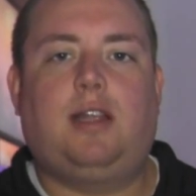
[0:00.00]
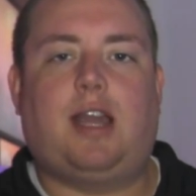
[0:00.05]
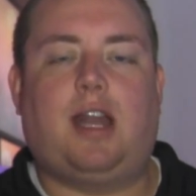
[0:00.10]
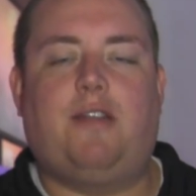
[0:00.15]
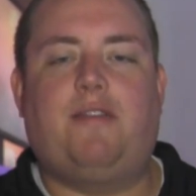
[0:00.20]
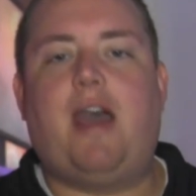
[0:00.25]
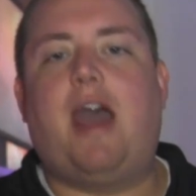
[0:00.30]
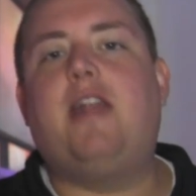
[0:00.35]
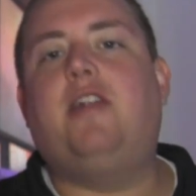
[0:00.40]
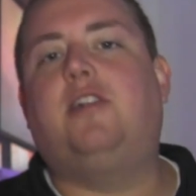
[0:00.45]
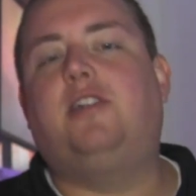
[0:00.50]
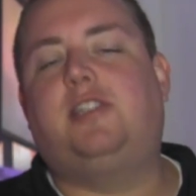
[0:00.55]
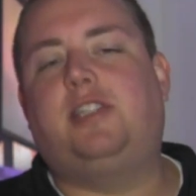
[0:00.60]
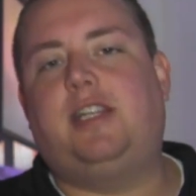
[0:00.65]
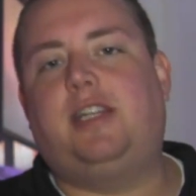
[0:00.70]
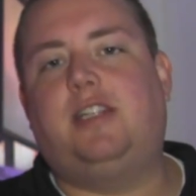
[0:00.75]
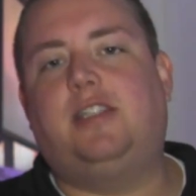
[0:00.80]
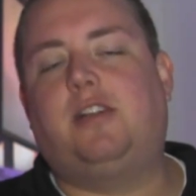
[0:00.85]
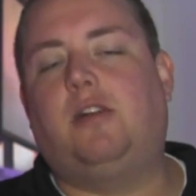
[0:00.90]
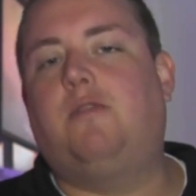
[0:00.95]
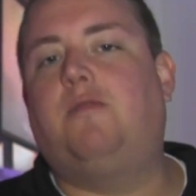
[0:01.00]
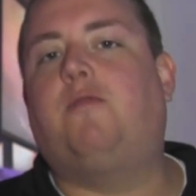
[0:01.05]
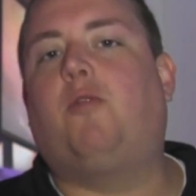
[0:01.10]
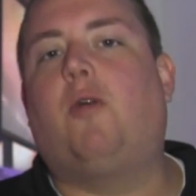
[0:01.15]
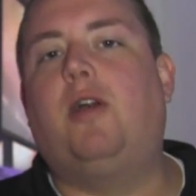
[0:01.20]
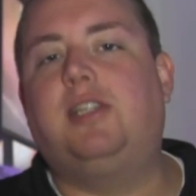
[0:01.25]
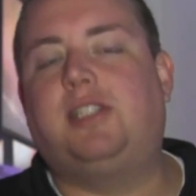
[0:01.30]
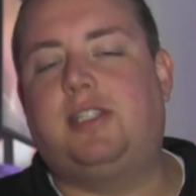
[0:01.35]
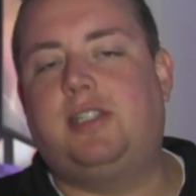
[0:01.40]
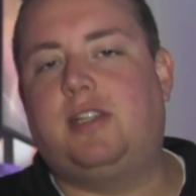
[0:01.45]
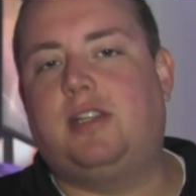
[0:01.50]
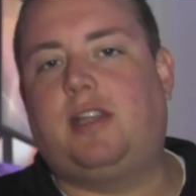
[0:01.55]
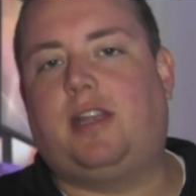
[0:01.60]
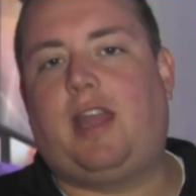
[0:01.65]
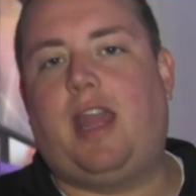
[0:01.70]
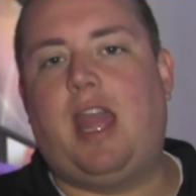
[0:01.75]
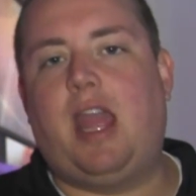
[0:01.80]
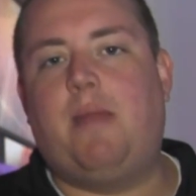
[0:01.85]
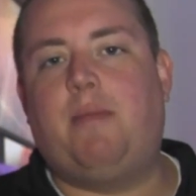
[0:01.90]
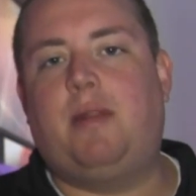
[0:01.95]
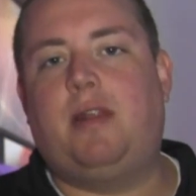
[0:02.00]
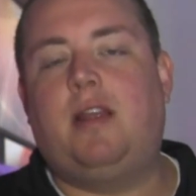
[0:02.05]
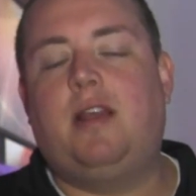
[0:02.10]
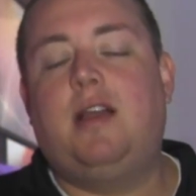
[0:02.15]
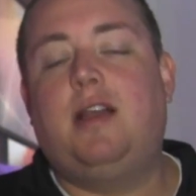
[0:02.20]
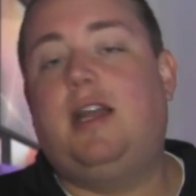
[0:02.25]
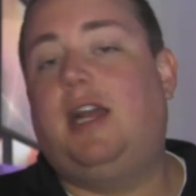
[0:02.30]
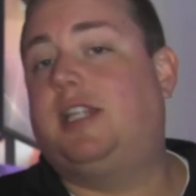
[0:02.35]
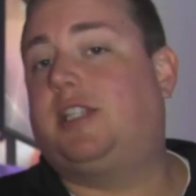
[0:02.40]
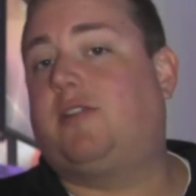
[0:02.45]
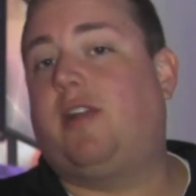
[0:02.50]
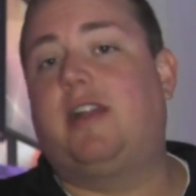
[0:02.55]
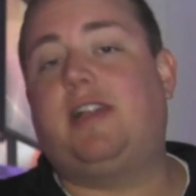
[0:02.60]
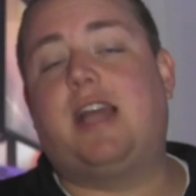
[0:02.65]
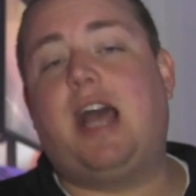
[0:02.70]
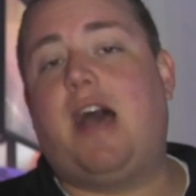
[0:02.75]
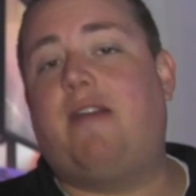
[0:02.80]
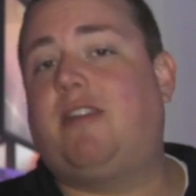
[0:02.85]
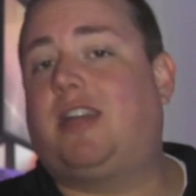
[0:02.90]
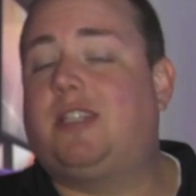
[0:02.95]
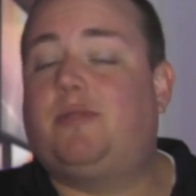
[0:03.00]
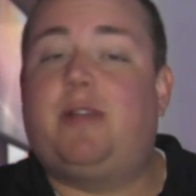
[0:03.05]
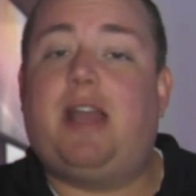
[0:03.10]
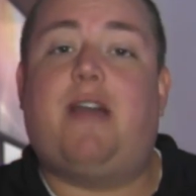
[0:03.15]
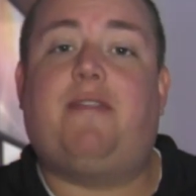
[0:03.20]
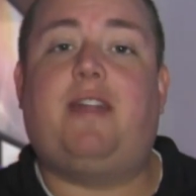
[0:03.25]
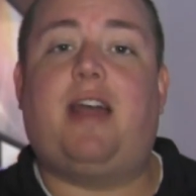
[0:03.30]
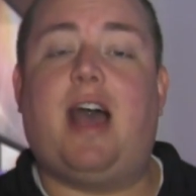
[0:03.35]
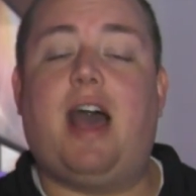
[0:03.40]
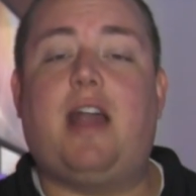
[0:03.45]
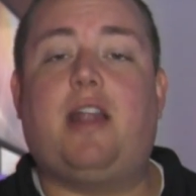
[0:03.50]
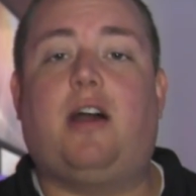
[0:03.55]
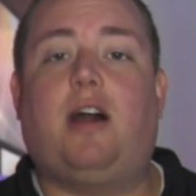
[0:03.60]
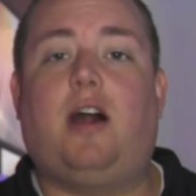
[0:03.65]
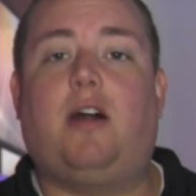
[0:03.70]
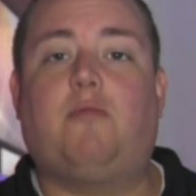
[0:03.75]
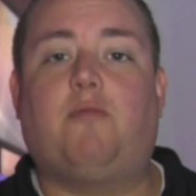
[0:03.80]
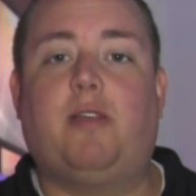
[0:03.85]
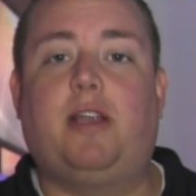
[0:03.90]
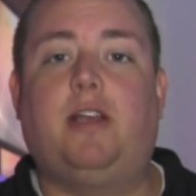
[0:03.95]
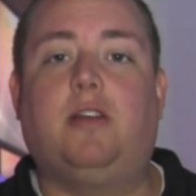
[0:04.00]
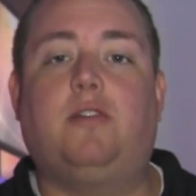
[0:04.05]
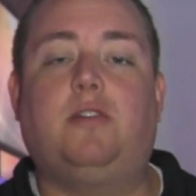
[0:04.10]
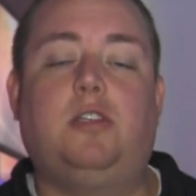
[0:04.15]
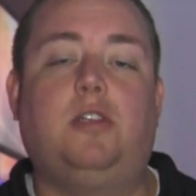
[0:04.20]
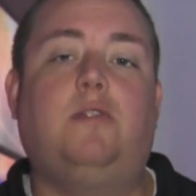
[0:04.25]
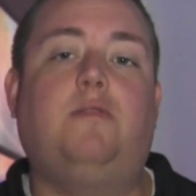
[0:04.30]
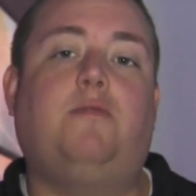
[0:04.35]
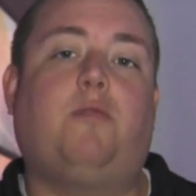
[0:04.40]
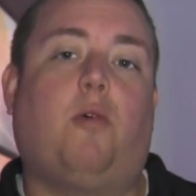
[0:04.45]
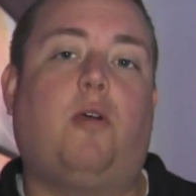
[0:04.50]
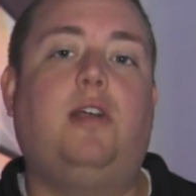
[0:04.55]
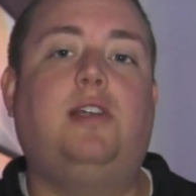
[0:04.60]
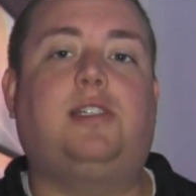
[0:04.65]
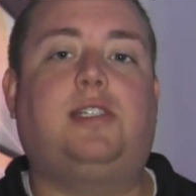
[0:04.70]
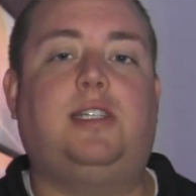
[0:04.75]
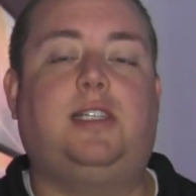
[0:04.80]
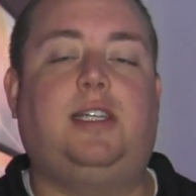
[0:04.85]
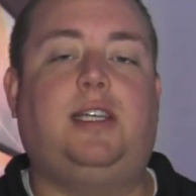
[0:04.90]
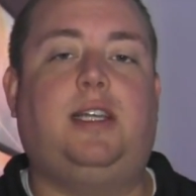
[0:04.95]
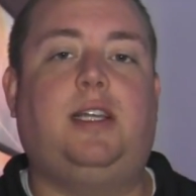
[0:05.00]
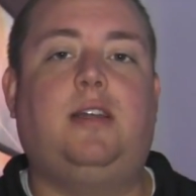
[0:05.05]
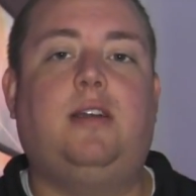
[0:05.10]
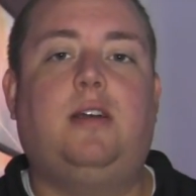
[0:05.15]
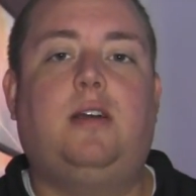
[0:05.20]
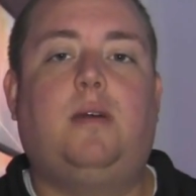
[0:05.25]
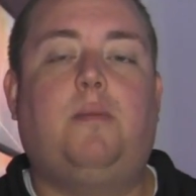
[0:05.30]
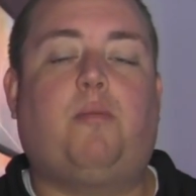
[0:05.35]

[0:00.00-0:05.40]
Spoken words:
kind of energy and his own voice into the game, and it's great to have it, because we haven't had a real new voice in the